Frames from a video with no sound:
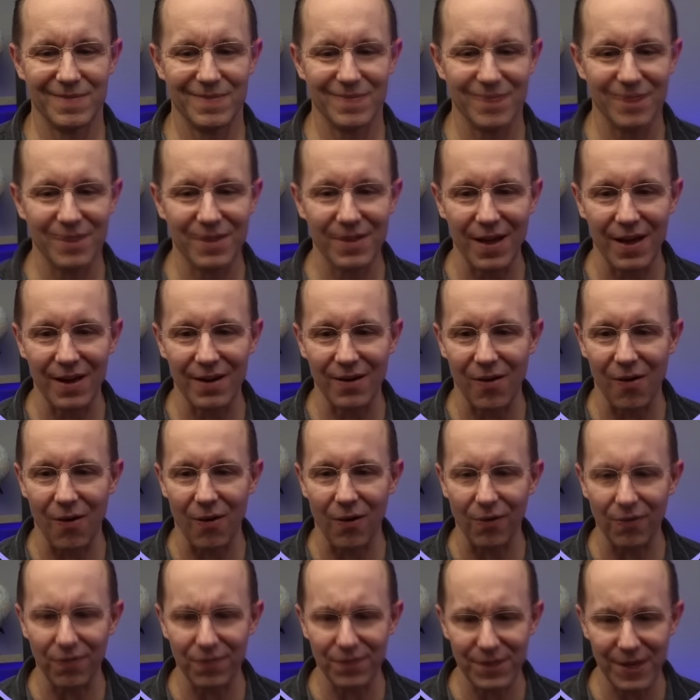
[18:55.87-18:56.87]
Look at that.
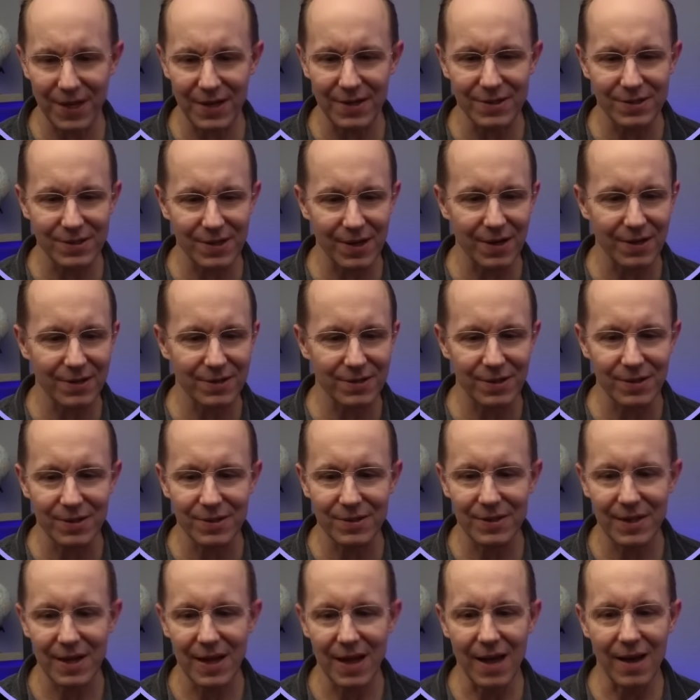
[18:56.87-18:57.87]
All 10
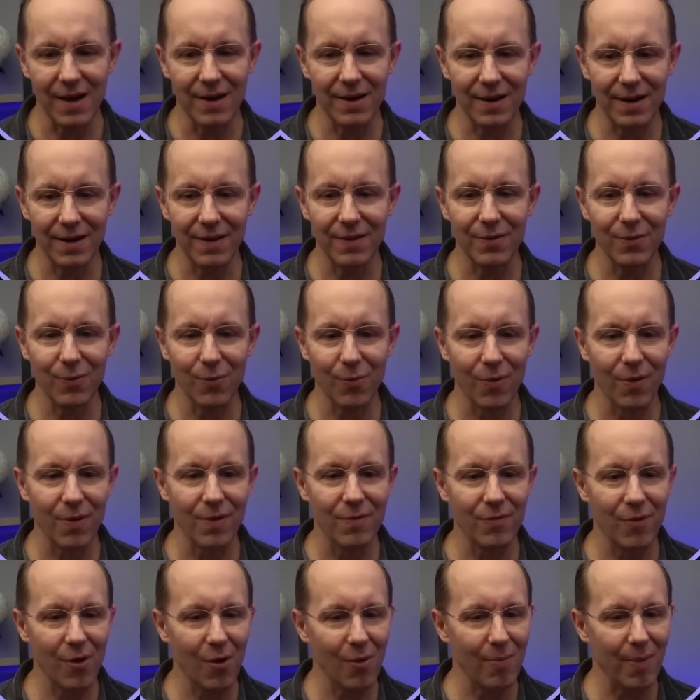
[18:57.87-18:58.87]
sentences end in the
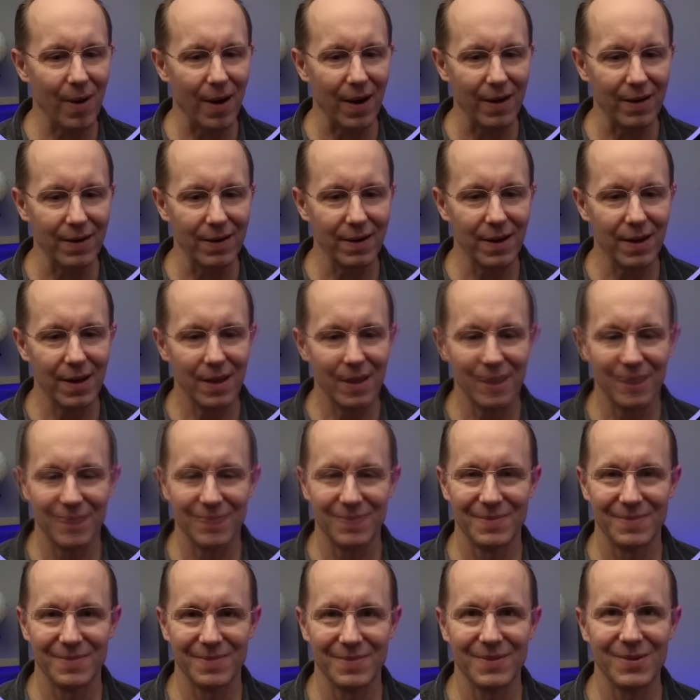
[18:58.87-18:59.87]
word robot.
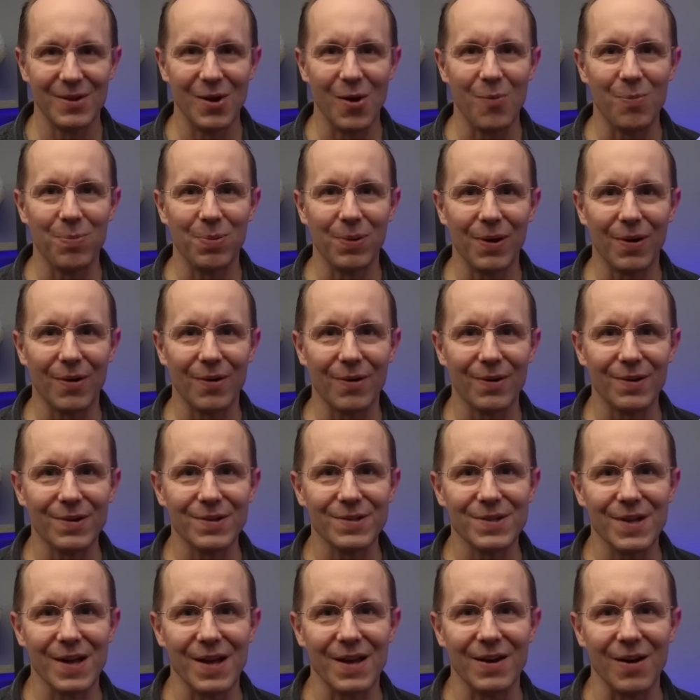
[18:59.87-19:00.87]
No
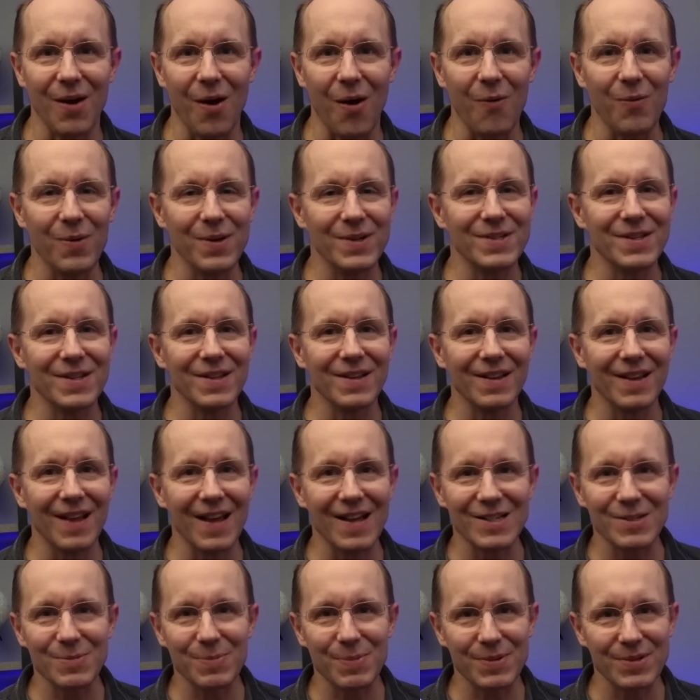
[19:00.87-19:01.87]
plurals and always in the
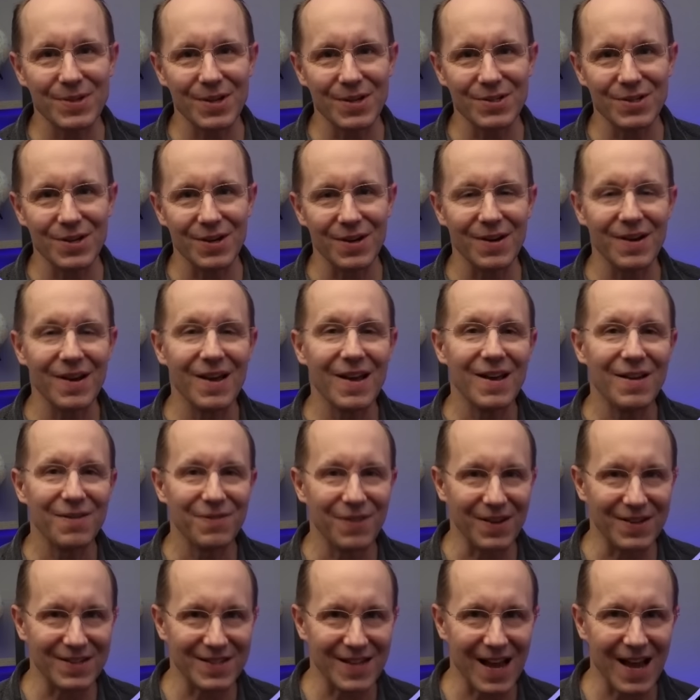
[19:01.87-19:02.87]
last position.
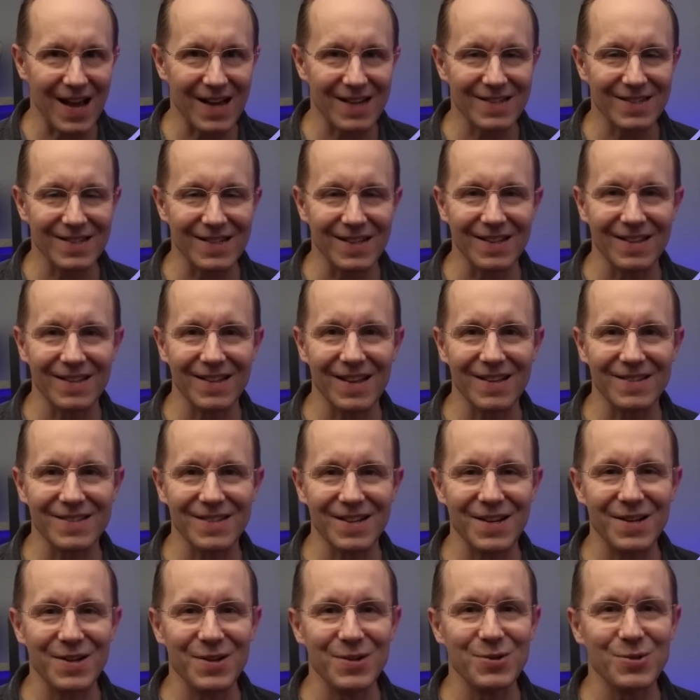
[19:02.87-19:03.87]
Fantastic. That's a
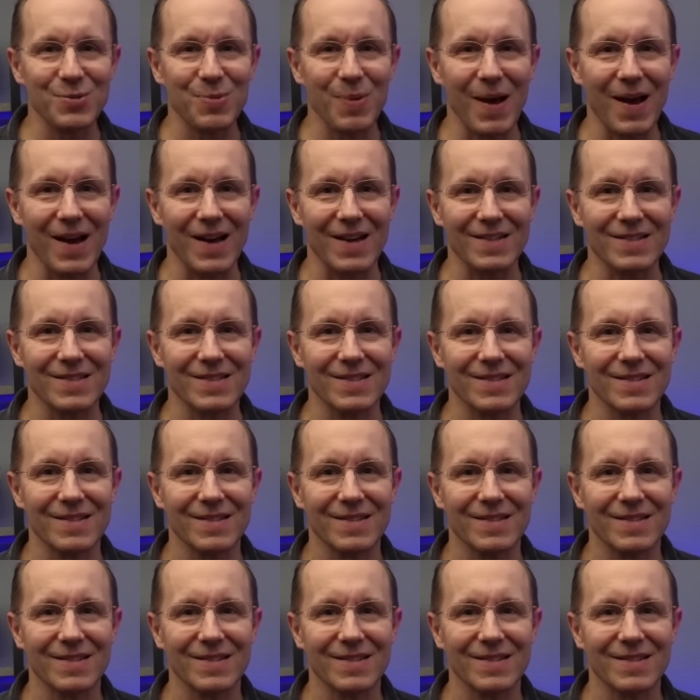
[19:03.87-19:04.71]
huge pass.